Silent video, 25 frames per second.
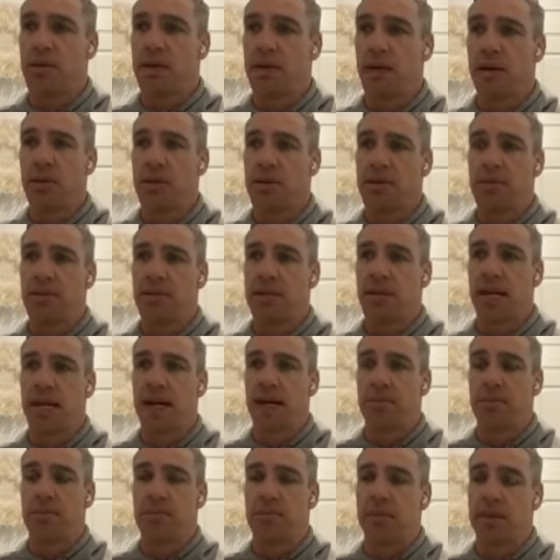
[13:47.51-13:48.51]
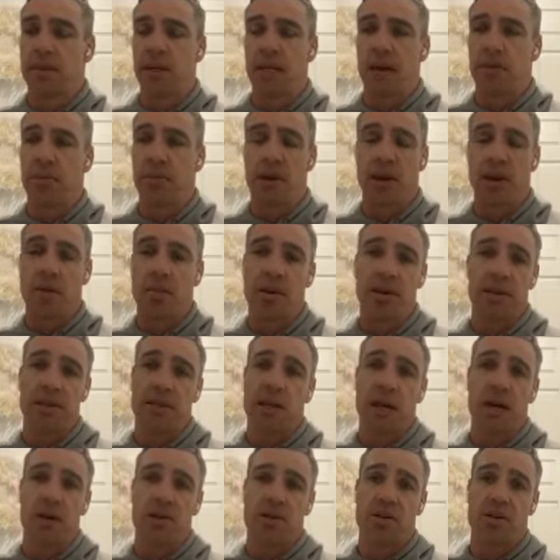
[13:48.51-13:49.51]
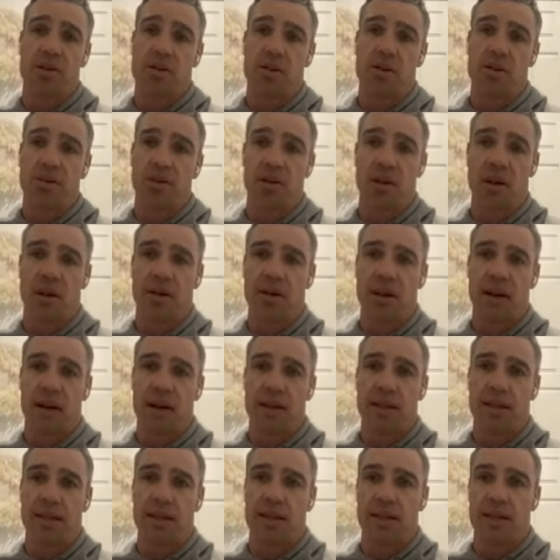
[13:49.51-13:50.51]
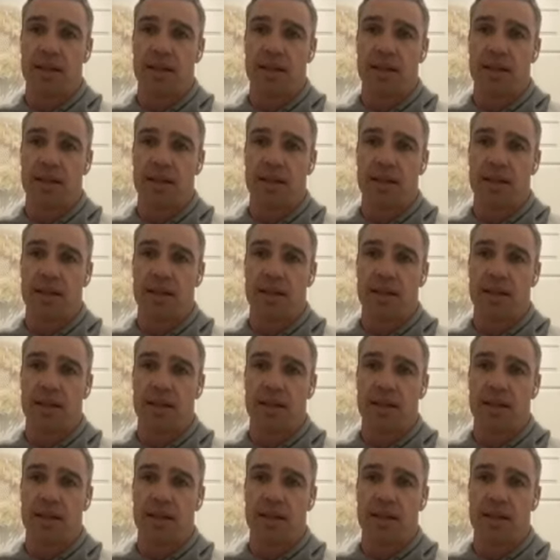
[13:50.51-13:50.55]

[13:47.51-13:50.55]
He was, probably the best coach I ever had.